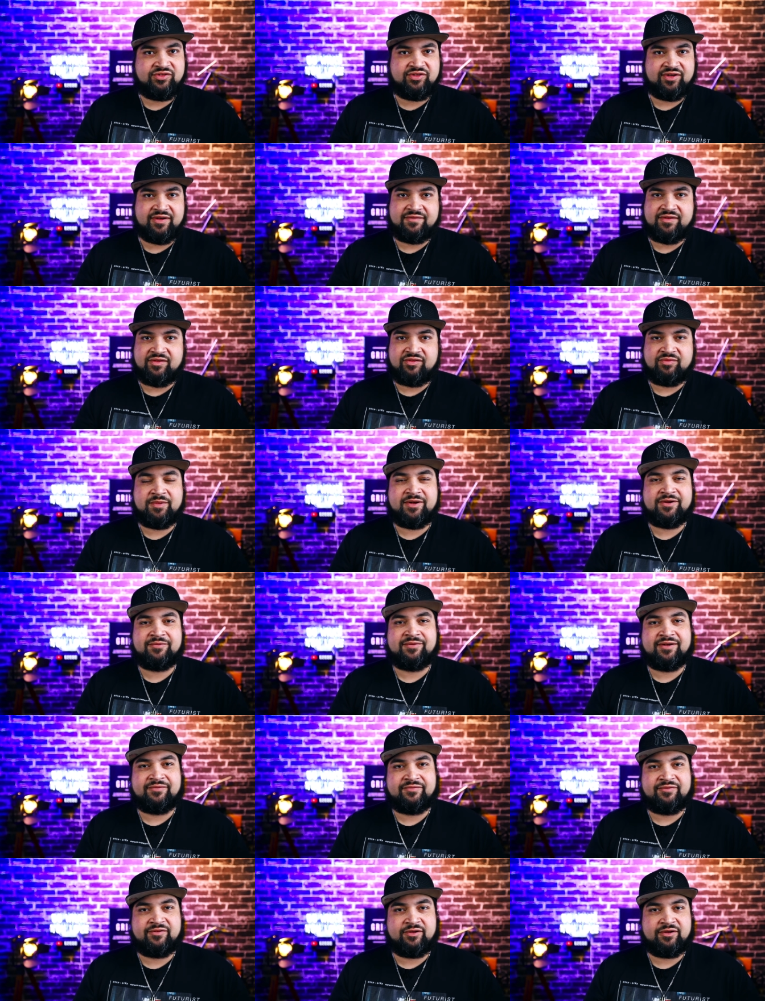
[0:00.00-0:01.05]
shift. It's been
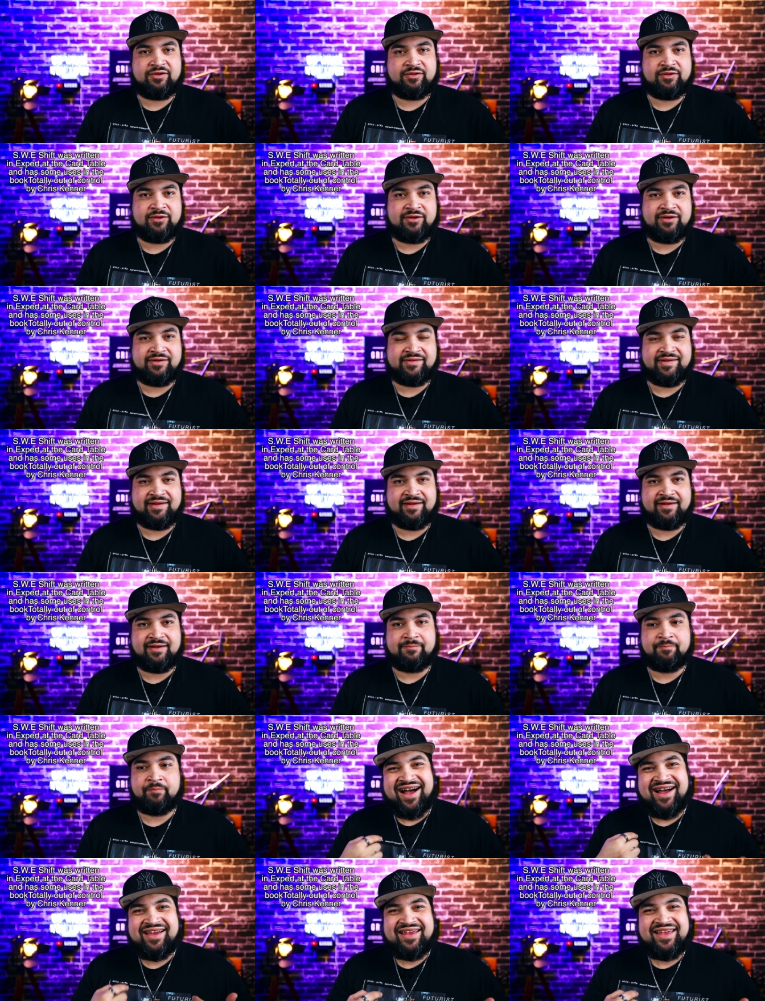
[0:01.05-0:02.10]
around for a long
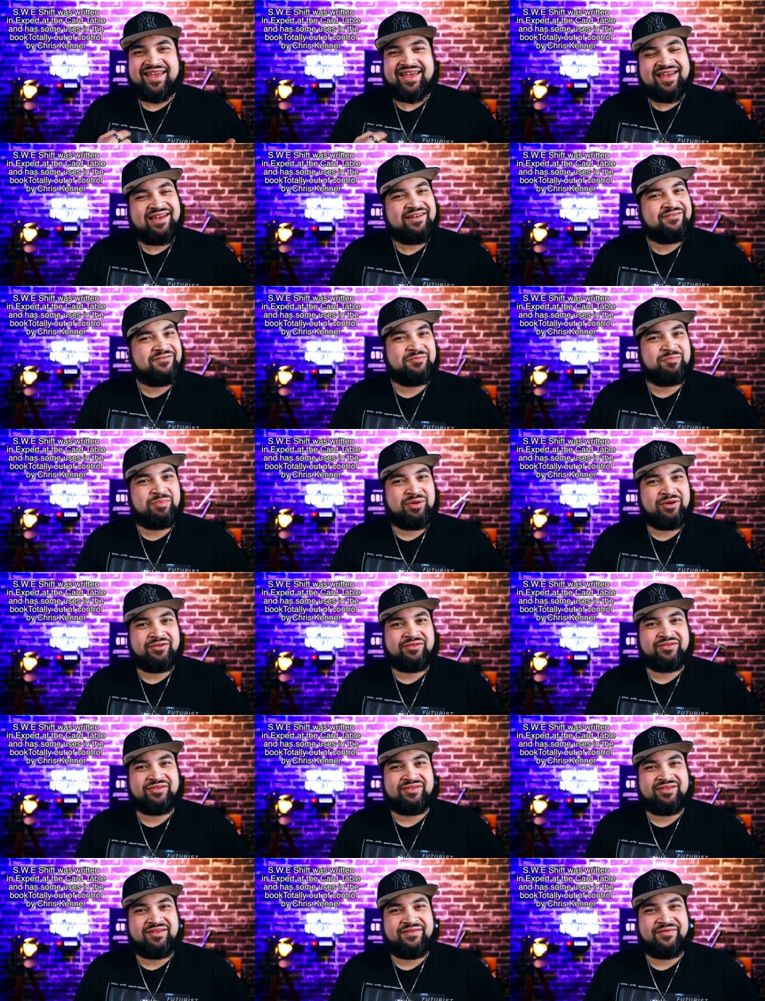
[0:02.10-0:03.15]
time. I haven't
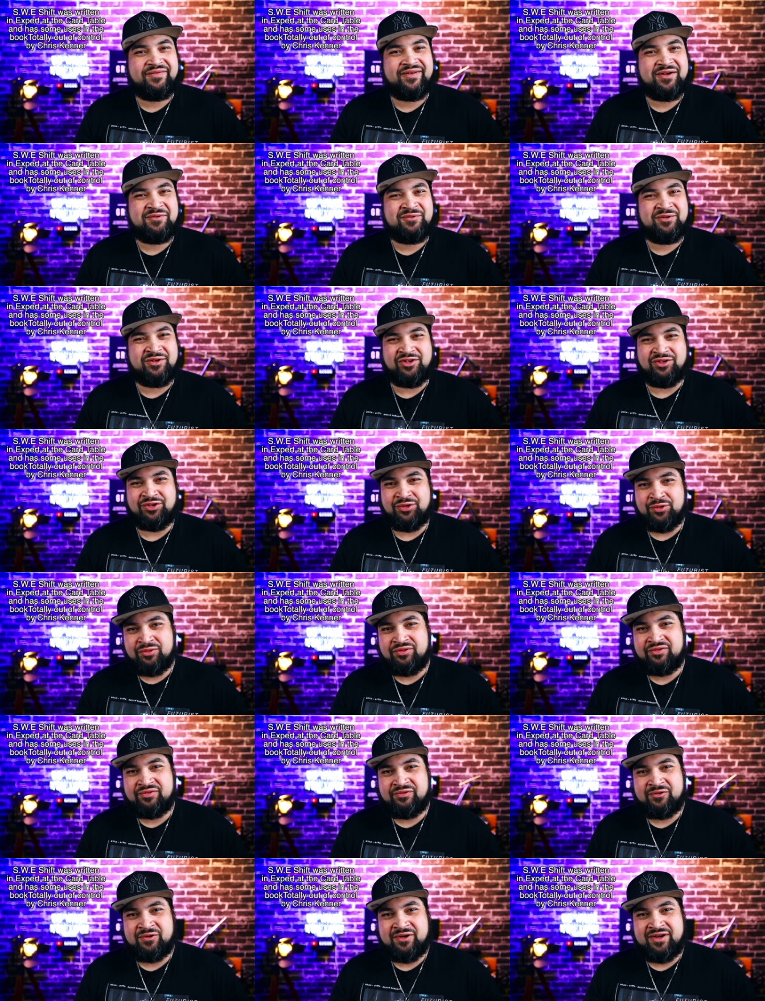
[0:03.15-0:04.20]
personally found a use
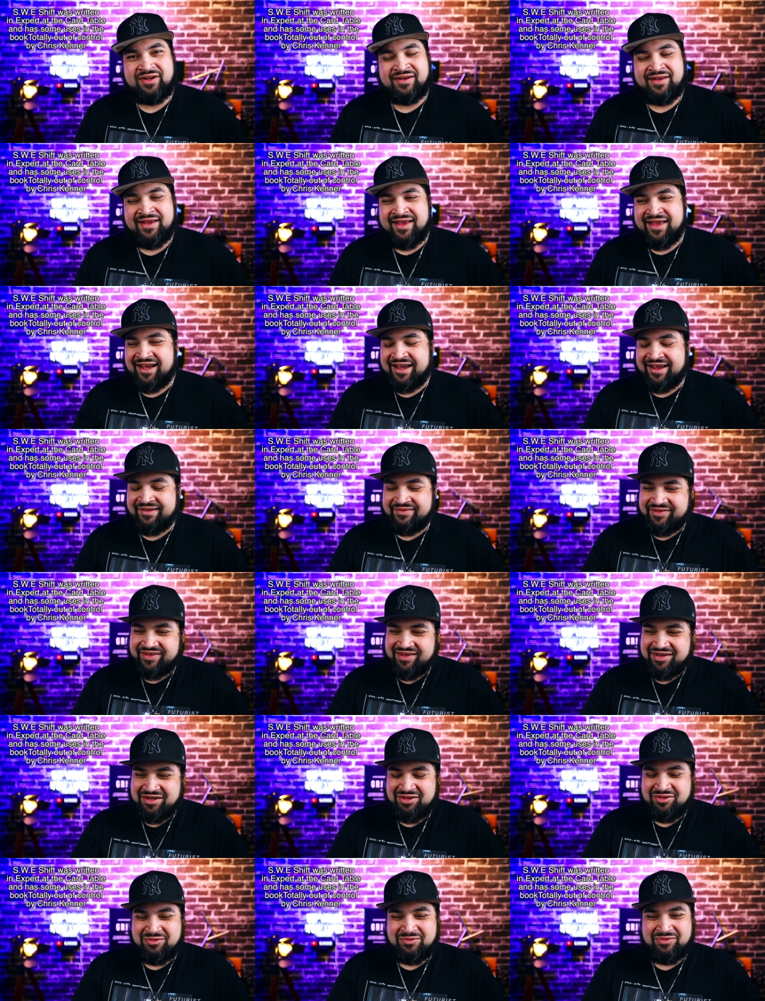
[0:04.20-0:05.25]
for it. I've
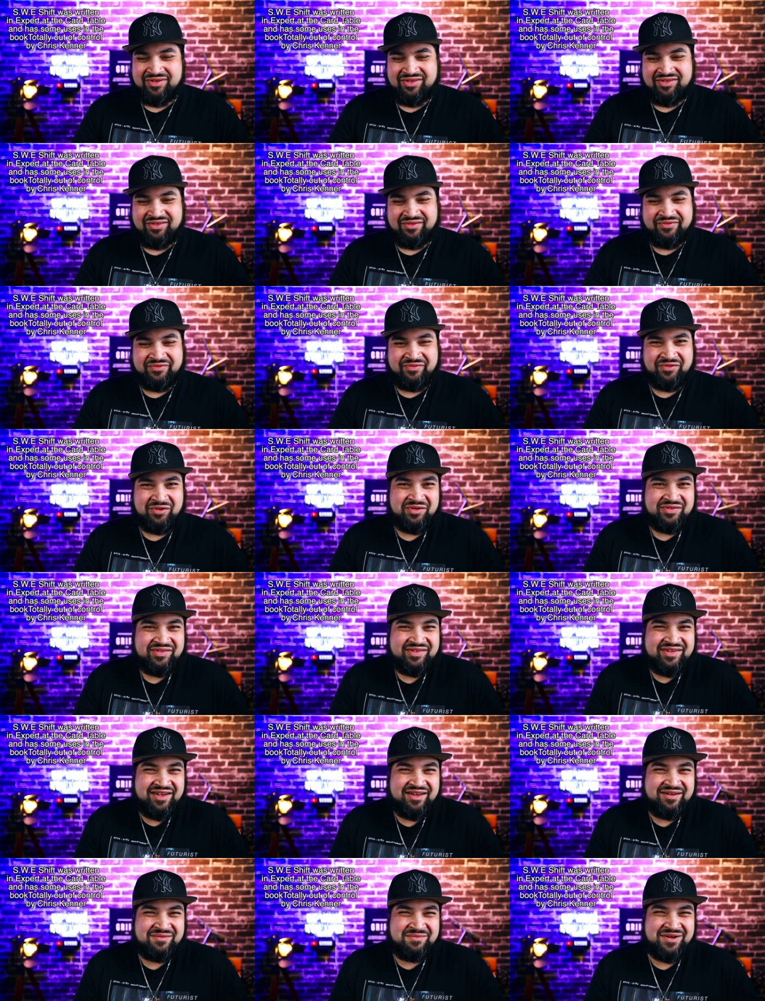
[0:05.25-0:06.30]
seen it used as a false
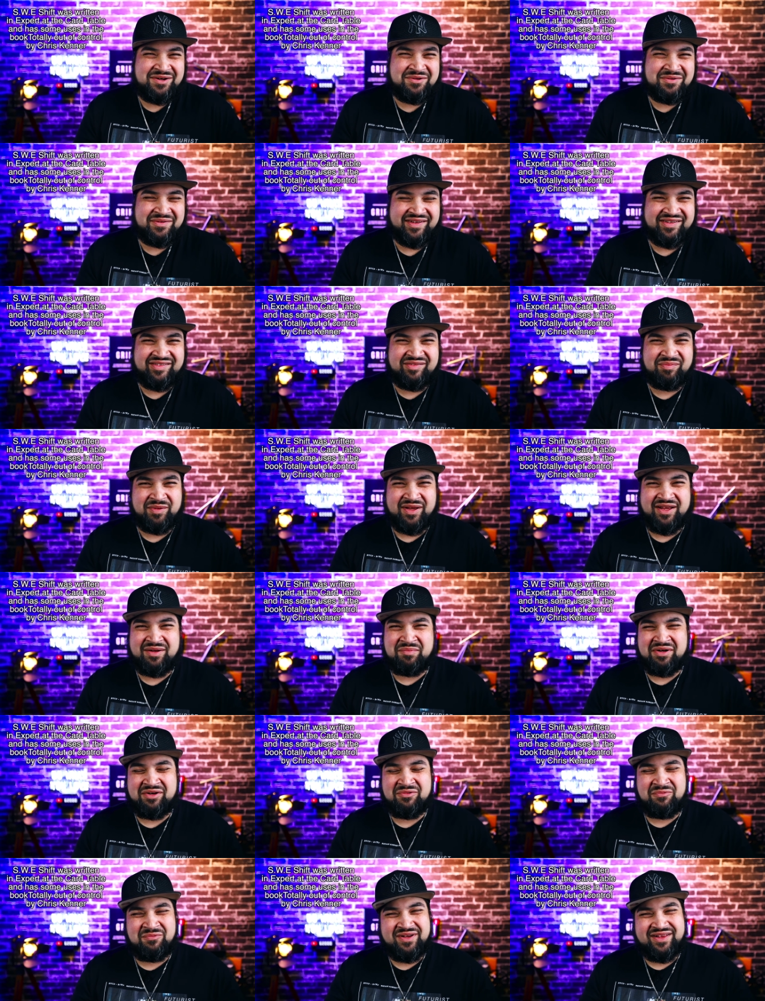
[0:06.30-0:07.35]
cut when it was explained,
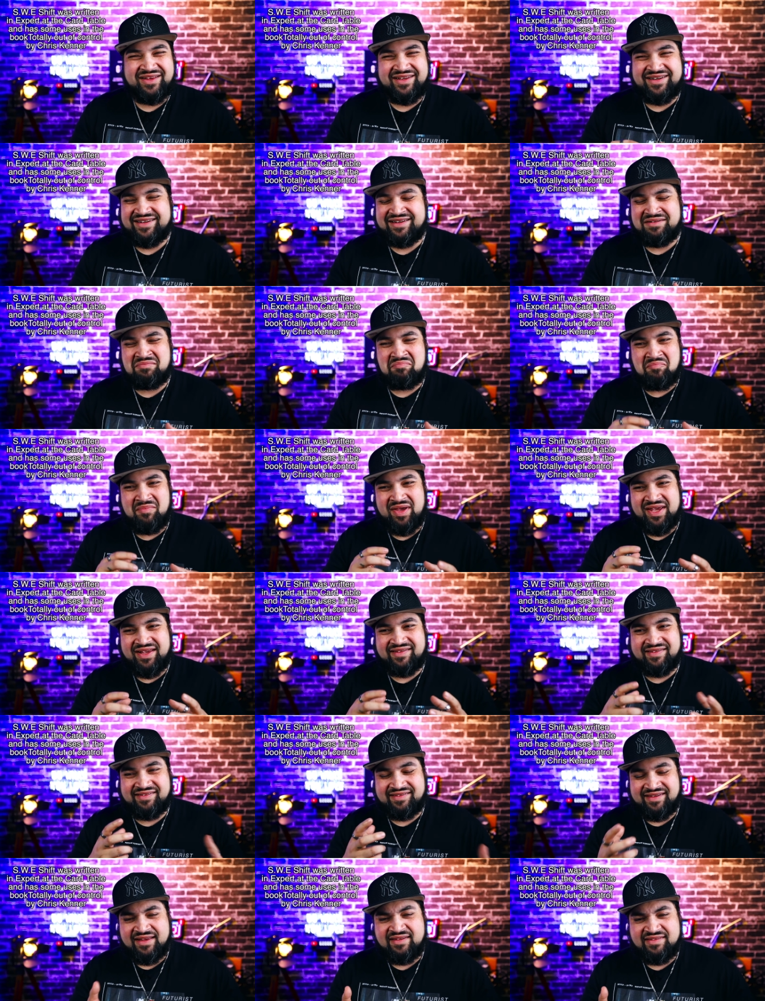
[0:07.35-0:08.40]
but it really didn't make
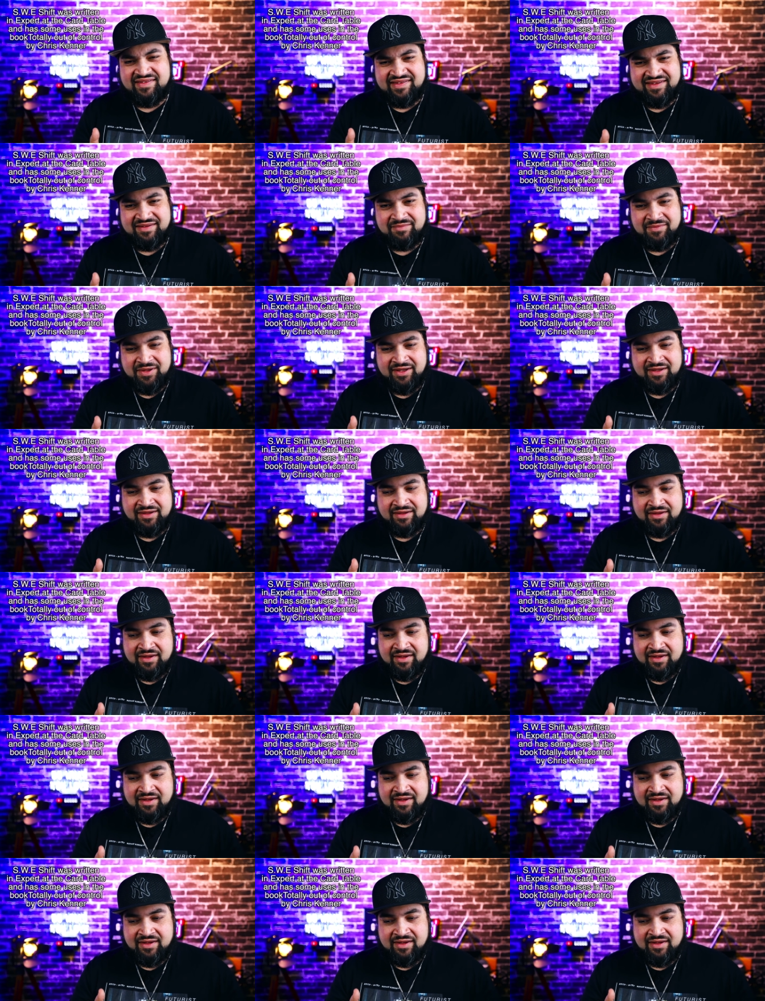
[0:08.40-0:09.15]
sense to me.